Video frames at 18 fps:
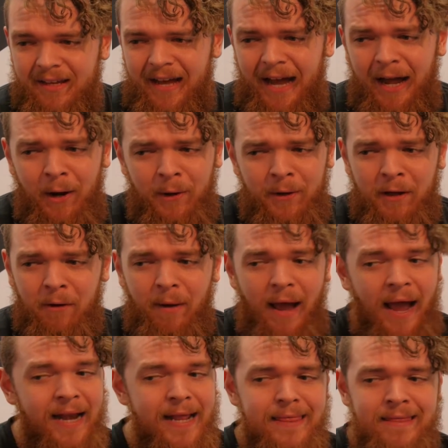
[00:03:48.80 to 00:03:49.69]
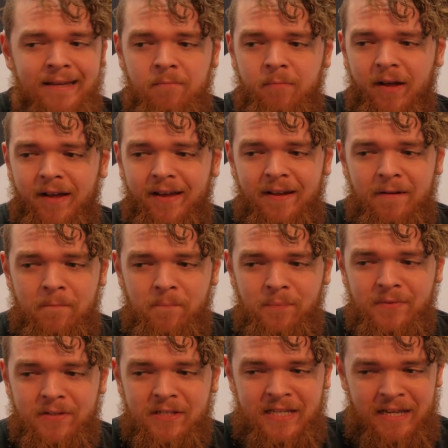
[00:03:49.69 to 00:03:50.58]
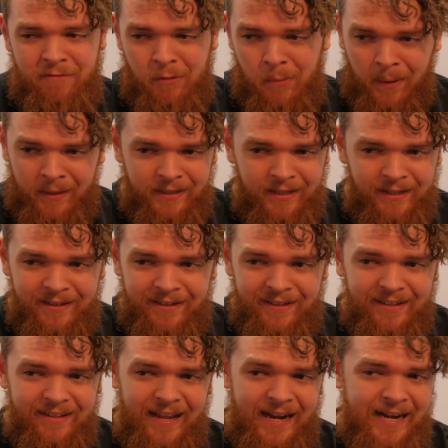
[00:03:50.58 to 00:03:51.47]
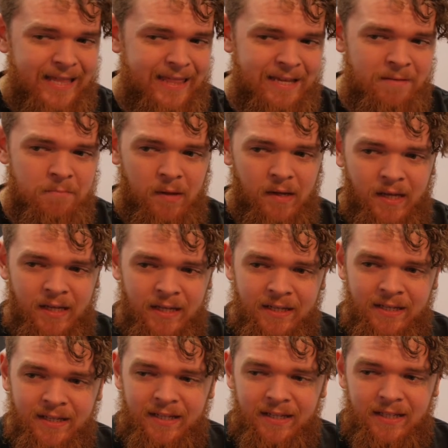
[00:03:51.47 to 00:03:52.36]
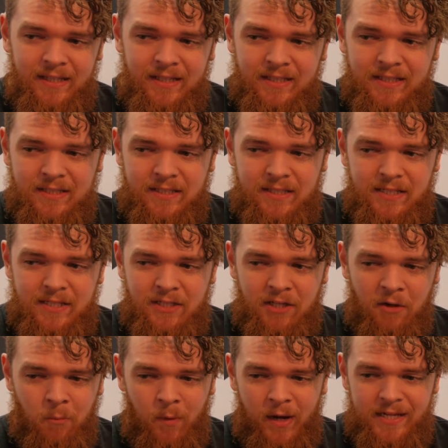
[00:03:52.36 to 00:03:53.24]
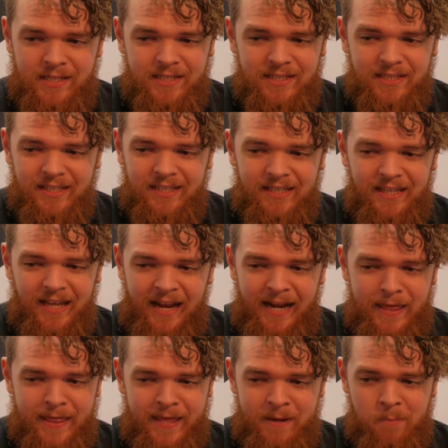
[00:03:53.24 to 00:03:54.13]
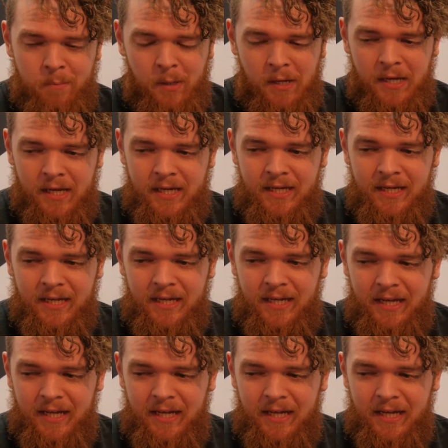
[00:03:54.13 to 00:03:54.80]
don't know, anything by Stevie Wonder, anything by Tom Waits, anything by